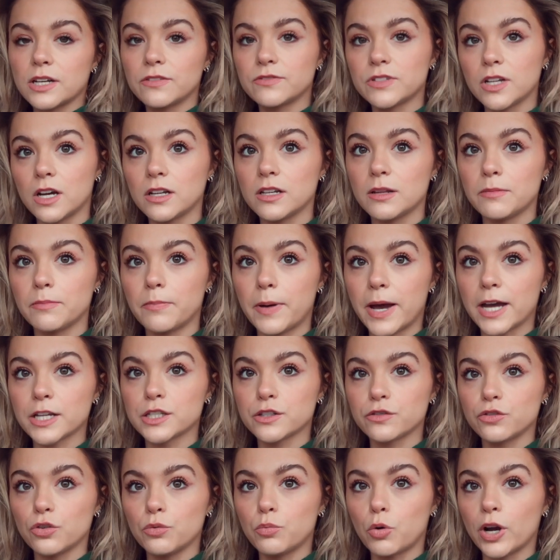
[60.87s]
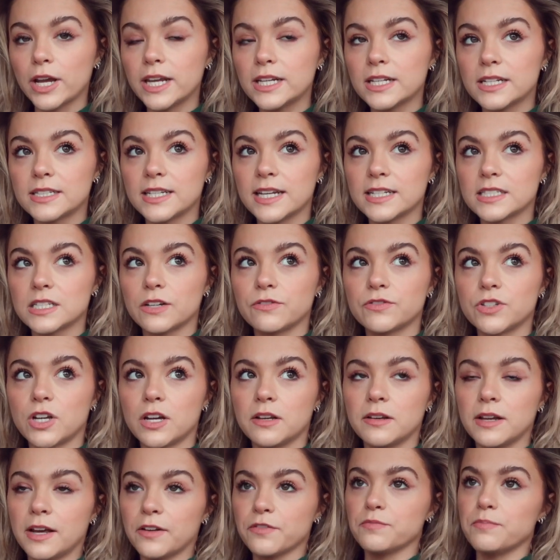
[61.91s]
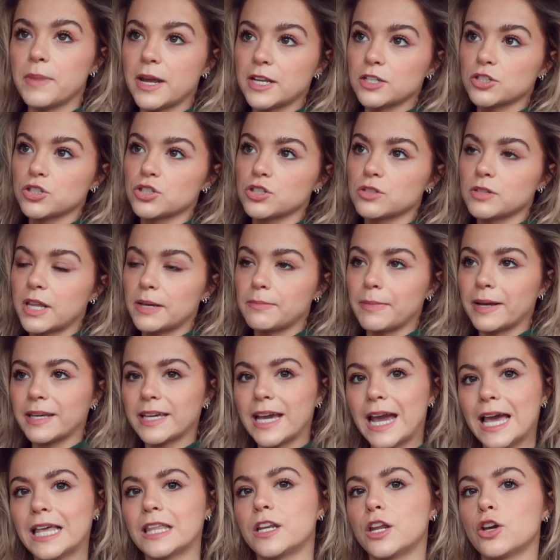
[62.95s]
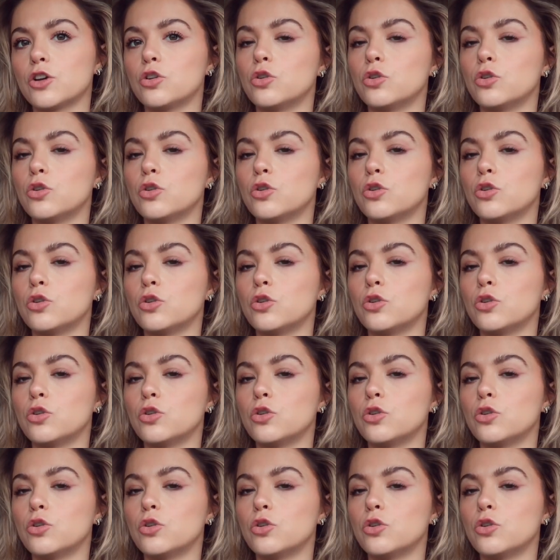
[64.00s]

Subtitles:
I've done and past few what eat a days I've done, I've mentioned like my calorie